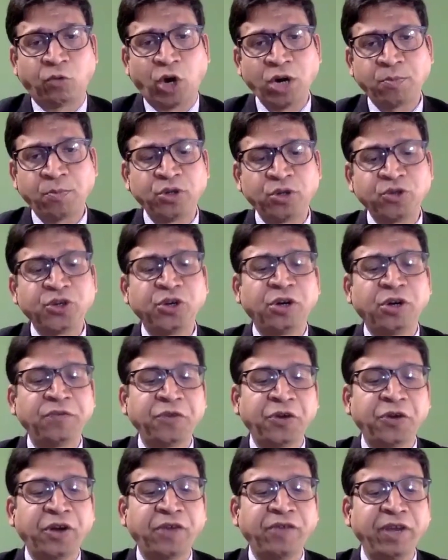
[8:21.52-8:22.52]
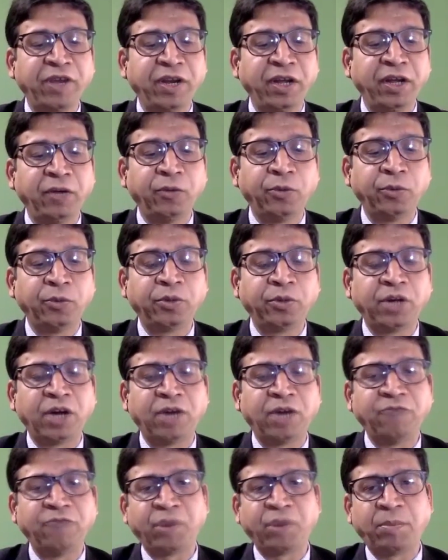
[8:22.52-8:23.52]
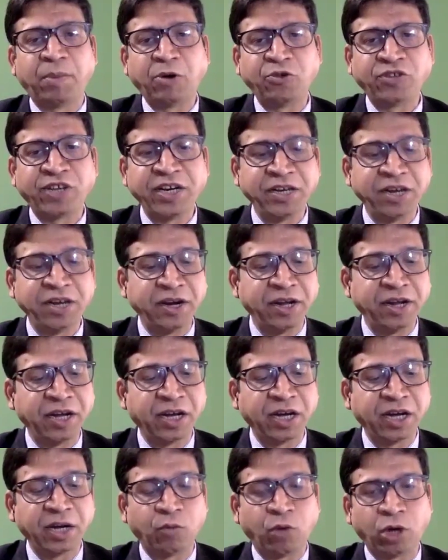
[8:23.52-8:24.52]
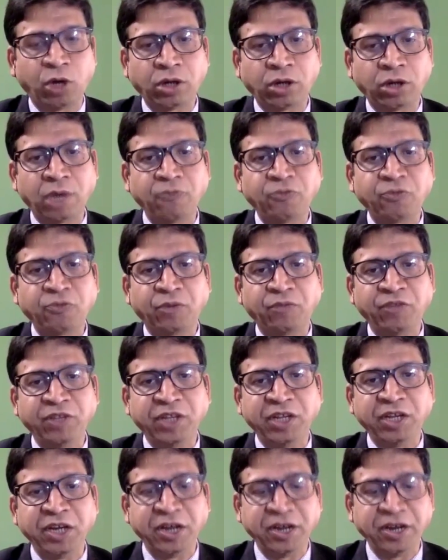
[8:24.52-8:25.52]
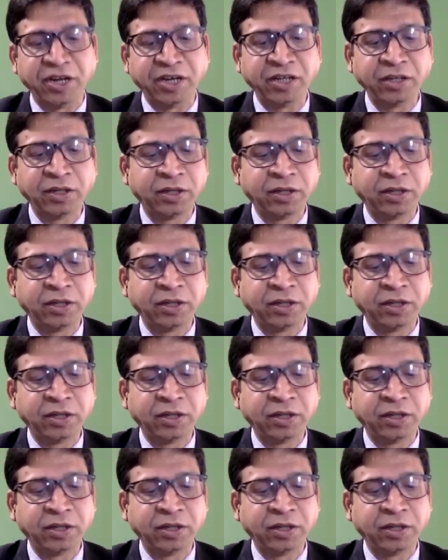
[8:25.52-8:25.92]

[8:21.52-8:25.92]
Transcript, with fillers: what portion of your revenue comes from outside India and what comes from within India?